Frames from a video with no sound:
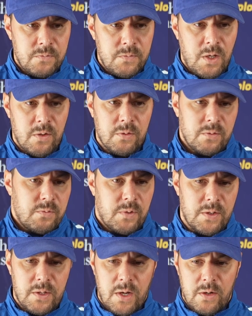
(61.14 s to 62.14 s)
No,
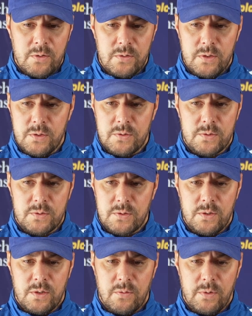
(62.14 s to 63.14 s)
right now it's,
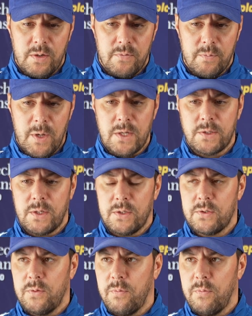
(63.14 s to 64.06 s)
you know, we have a match against